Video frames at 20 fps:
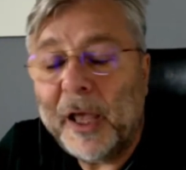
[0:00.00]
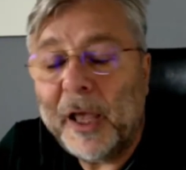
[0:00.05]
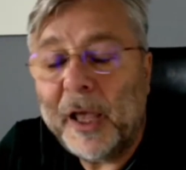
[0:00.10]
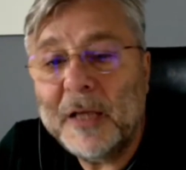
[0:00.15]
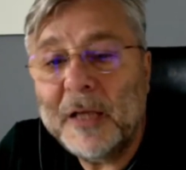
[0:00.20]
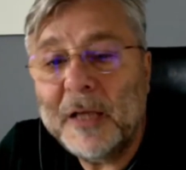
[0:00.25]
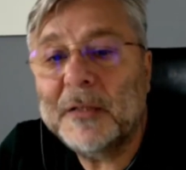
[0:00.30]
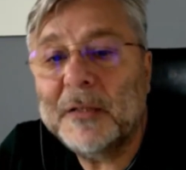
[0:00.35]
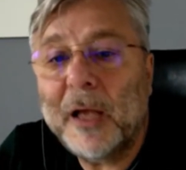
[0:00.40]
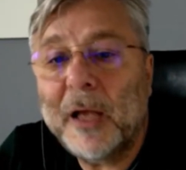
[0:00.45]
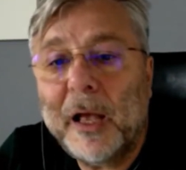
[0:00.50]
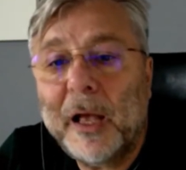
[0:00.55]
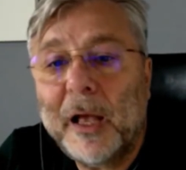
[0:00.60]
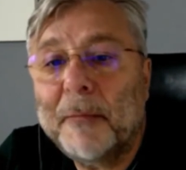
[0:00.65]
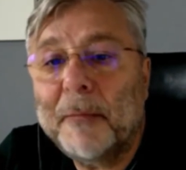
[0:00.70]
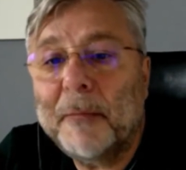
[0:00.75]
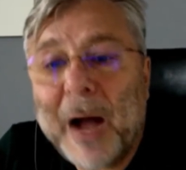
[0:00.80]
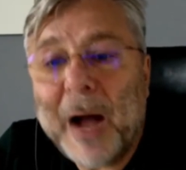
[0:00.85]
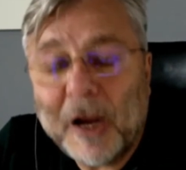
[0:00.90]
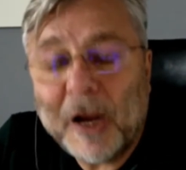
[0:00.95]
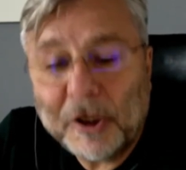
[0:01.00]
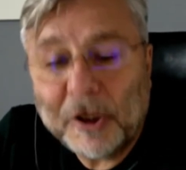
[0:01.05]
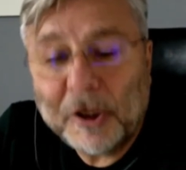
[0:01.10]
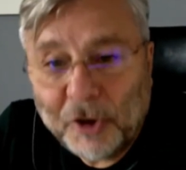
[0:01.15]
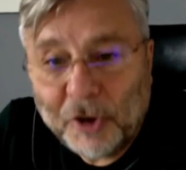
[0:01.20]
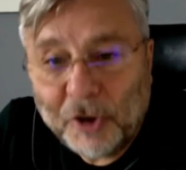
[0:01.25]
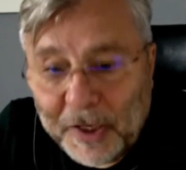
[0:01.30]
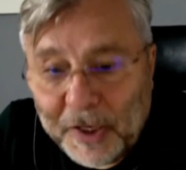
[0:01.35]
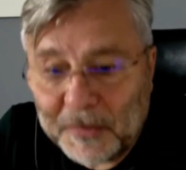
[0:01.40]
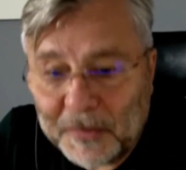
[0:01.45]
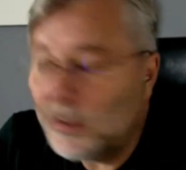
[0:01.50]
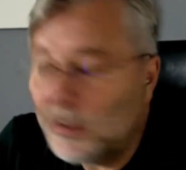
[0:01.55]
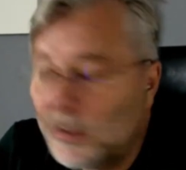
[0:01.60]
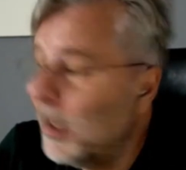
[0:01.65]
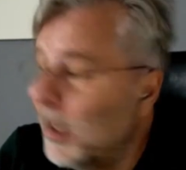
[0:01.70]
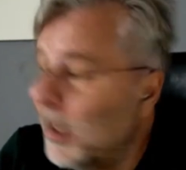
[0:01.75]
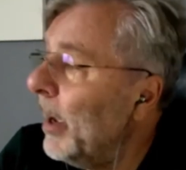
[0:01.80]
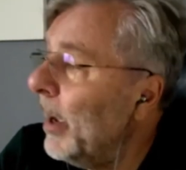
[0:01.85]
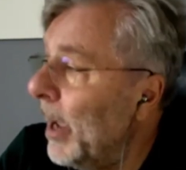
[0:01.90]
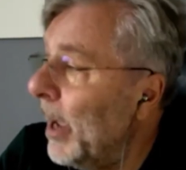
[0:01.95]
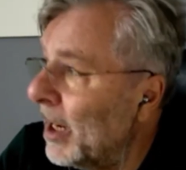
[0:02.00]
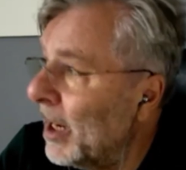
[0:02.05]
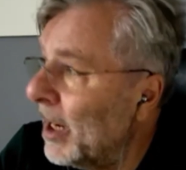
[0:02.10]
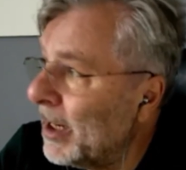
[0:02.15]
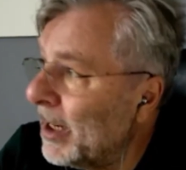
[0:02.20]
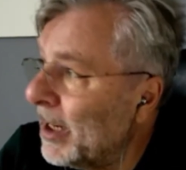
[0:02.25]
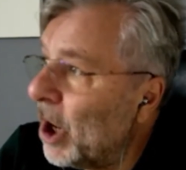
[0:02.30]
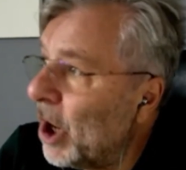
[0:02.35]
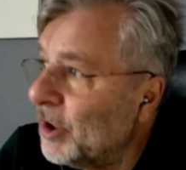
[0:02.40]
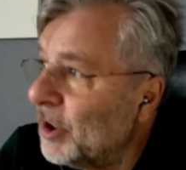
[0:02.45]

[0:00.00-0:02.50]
has a MAC address, and